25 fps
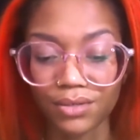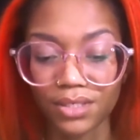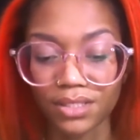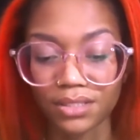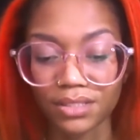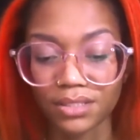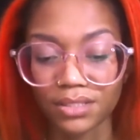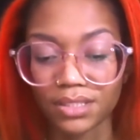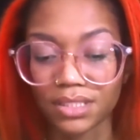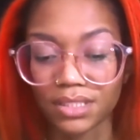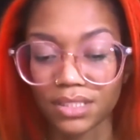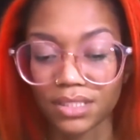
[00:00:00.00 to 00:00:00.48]

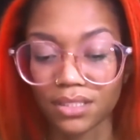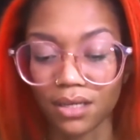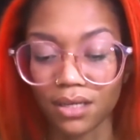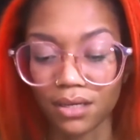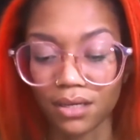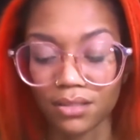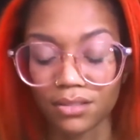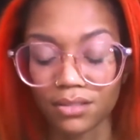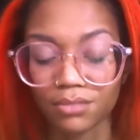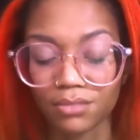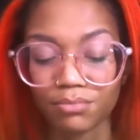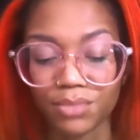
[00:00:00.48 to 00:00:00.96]
because
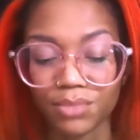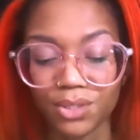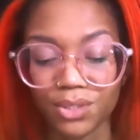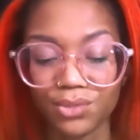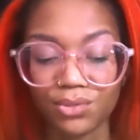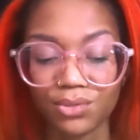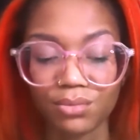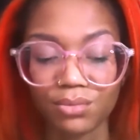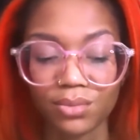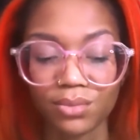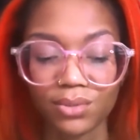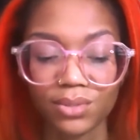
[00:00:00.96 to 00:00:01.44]
y'all are
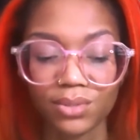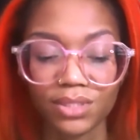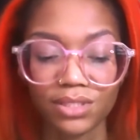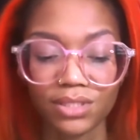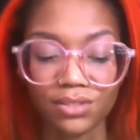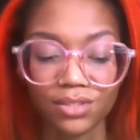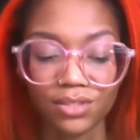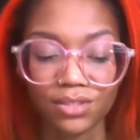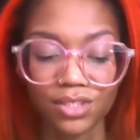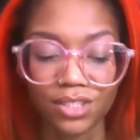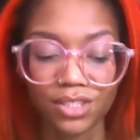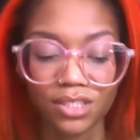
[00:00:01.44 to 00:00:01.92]
mutable
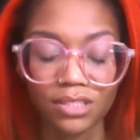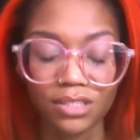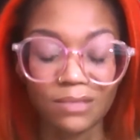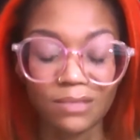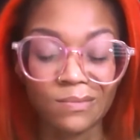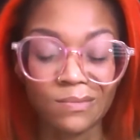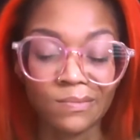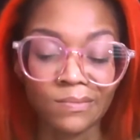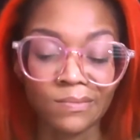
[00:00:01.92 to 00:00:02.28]
energy.